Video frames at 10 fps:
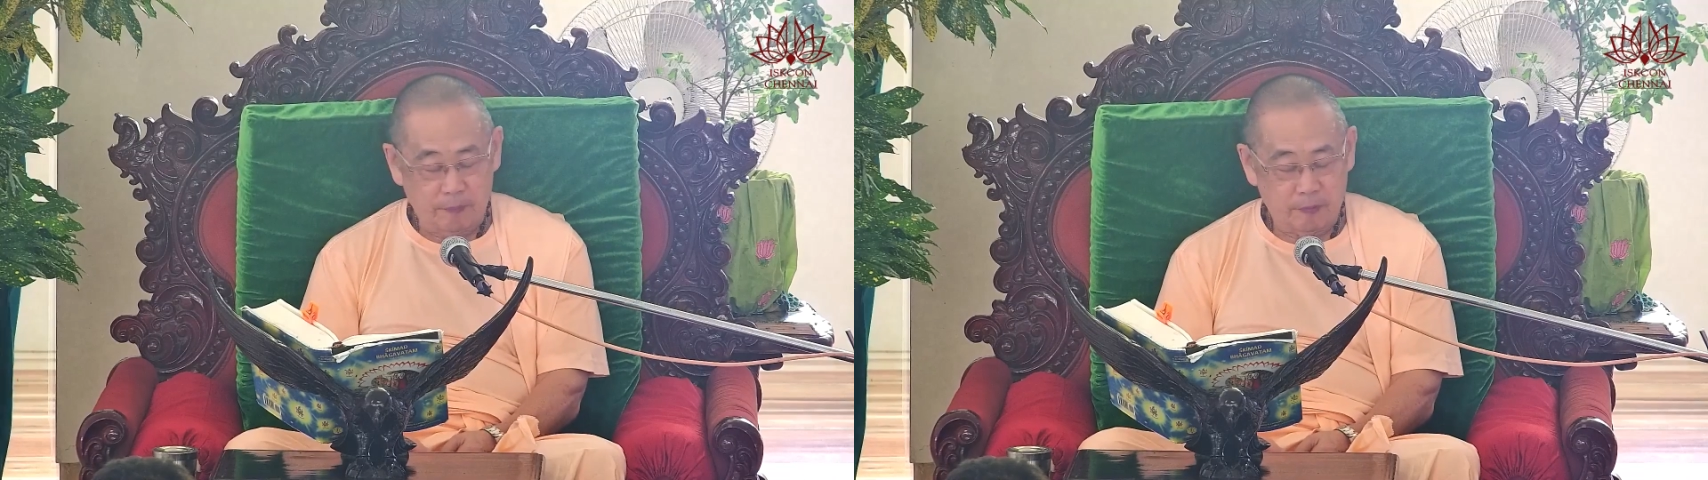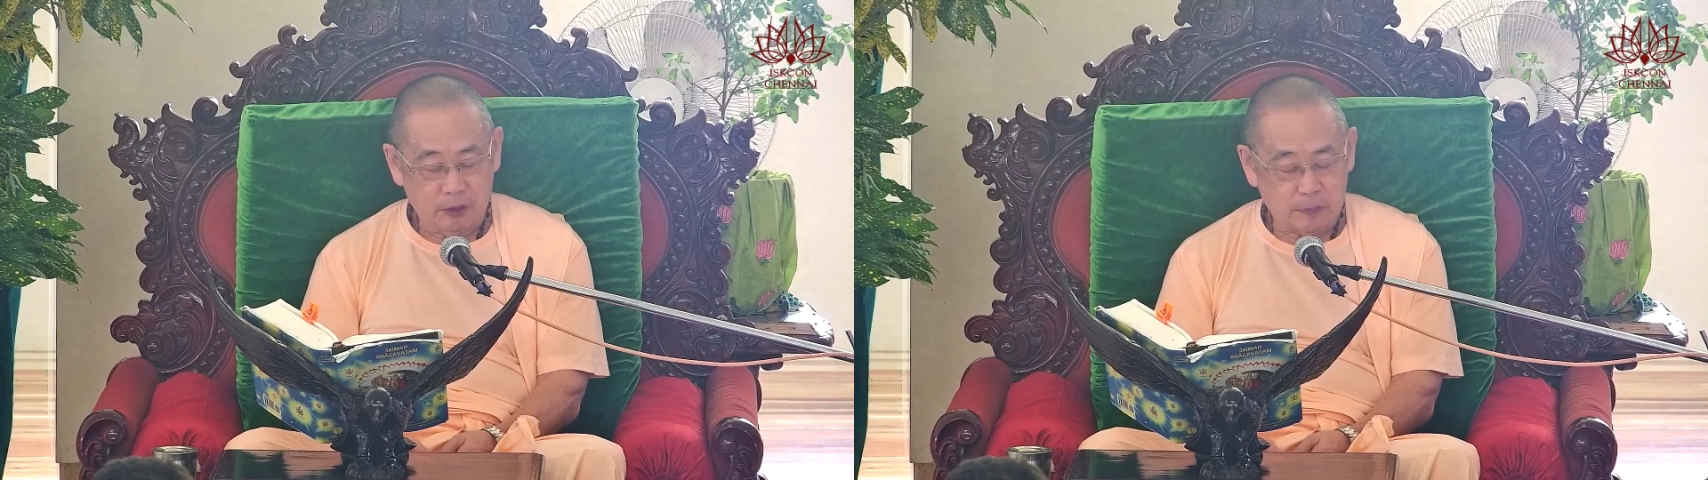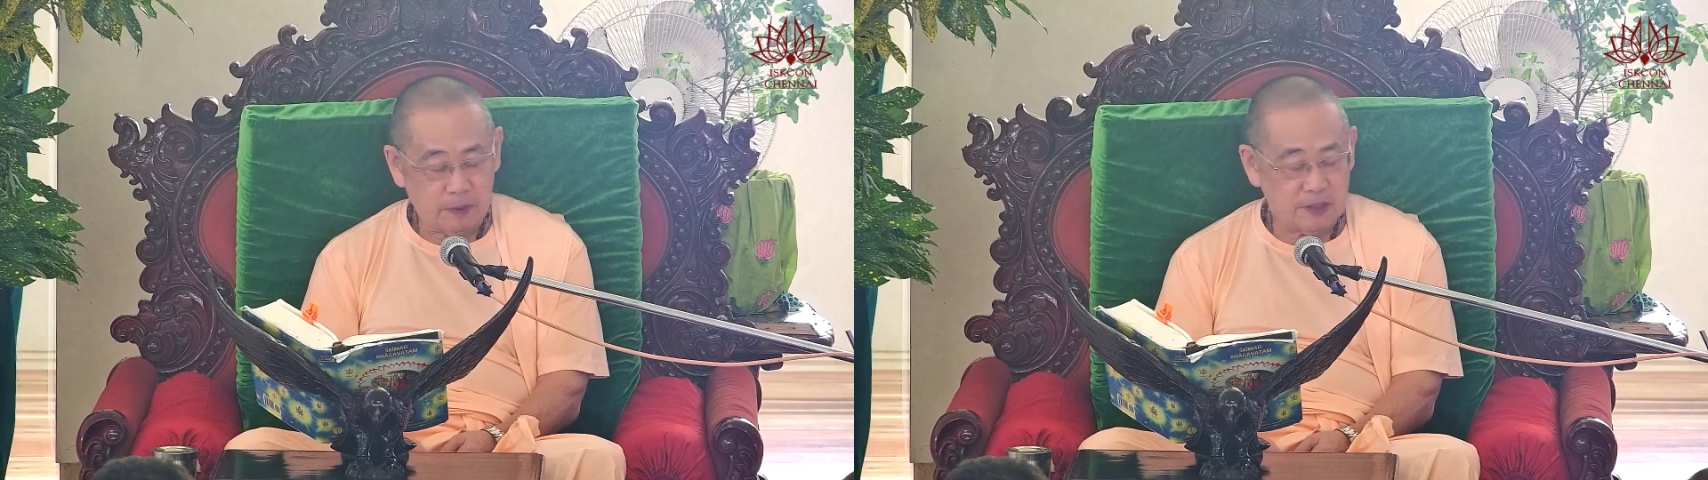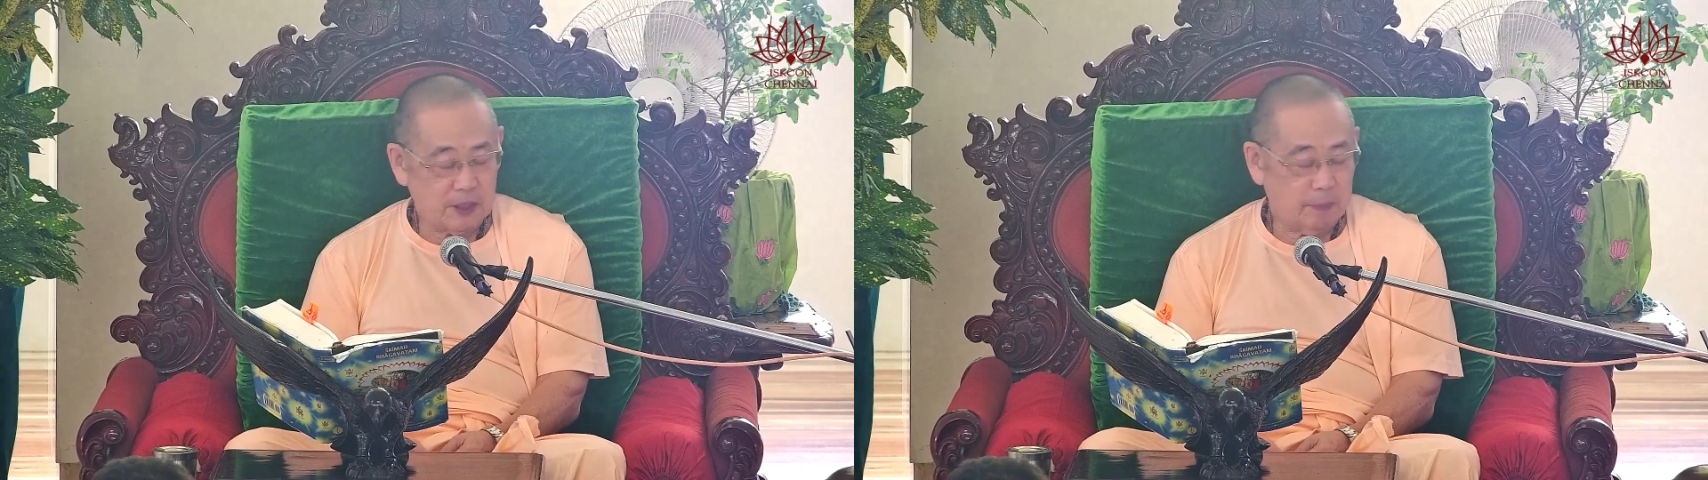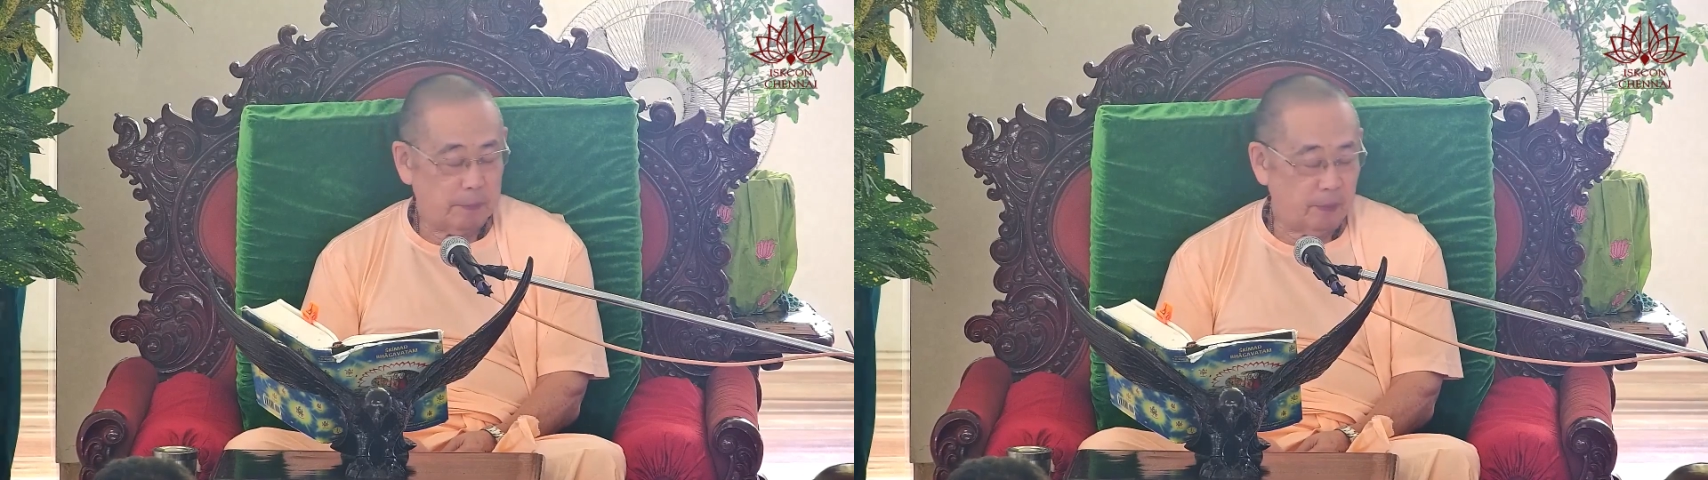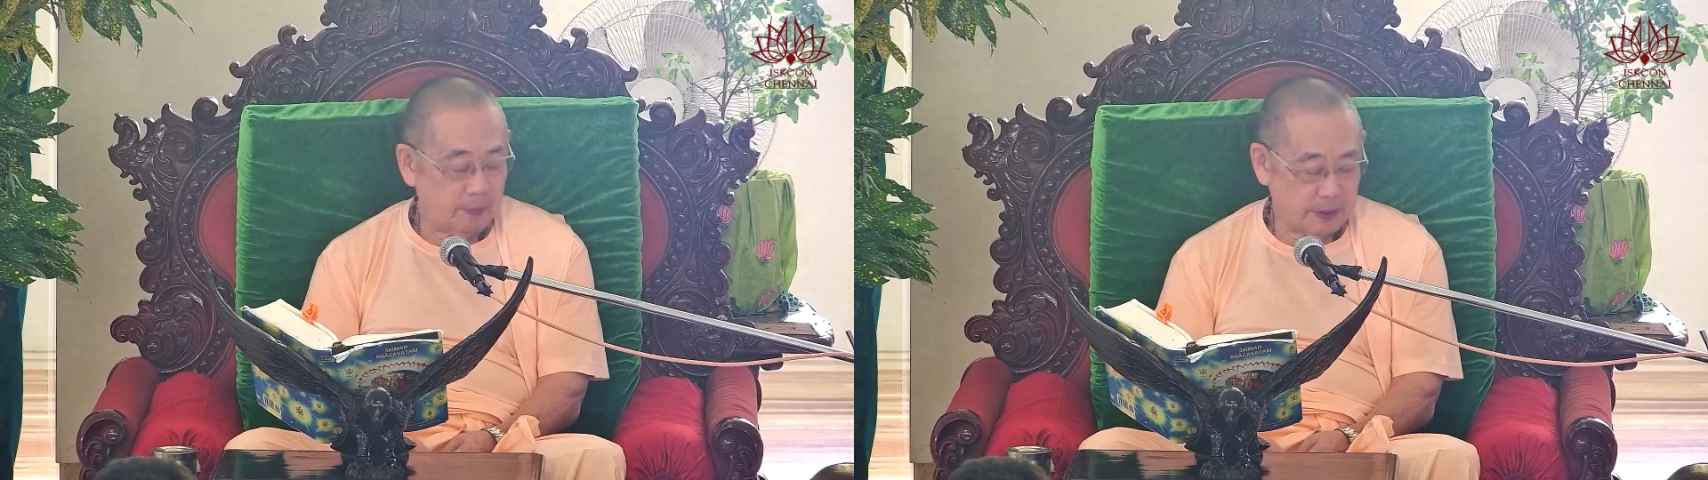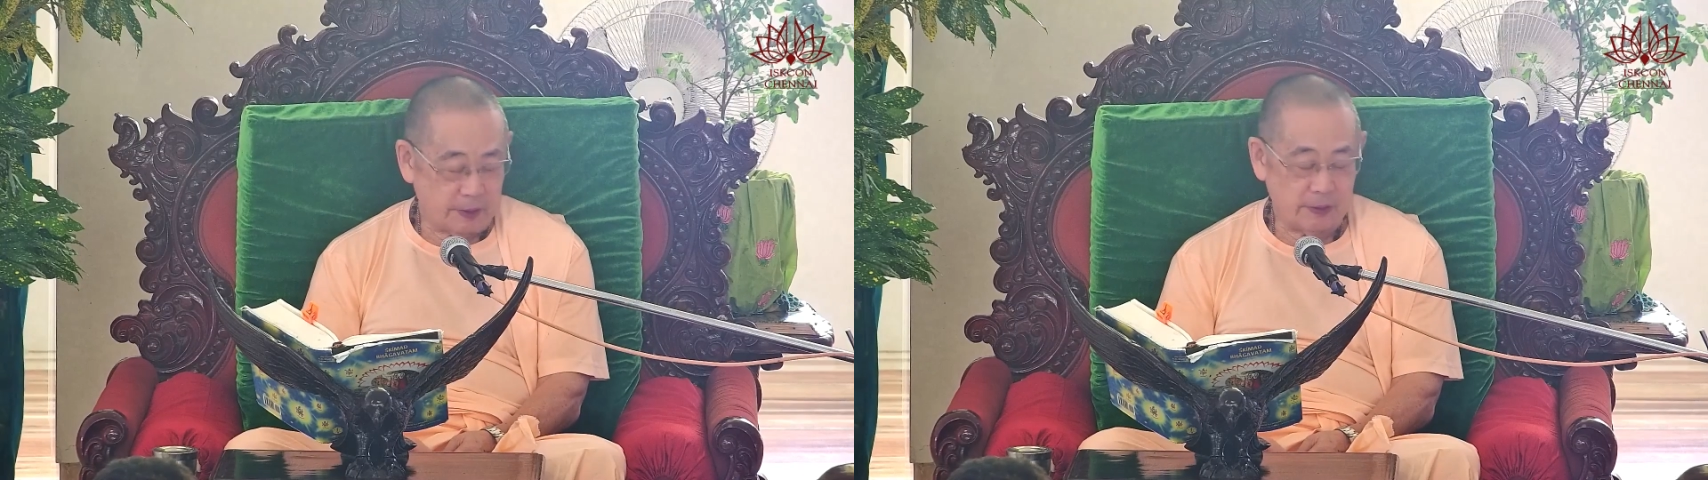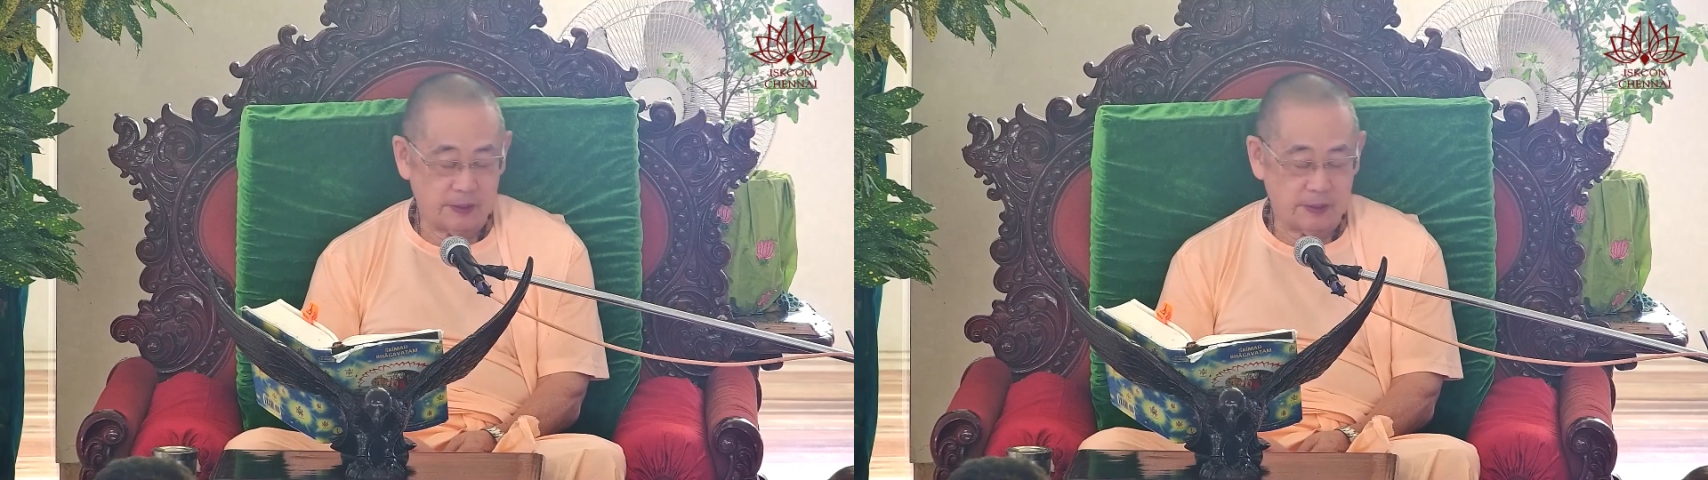Which brings up a point,